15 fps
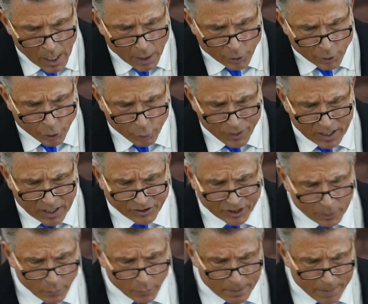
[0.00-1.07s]
Do this
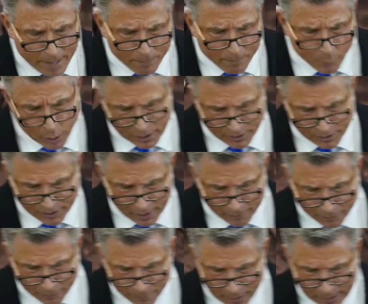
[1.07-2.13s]
in remembrance
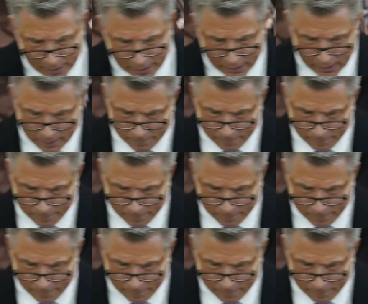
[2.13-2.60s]
of me.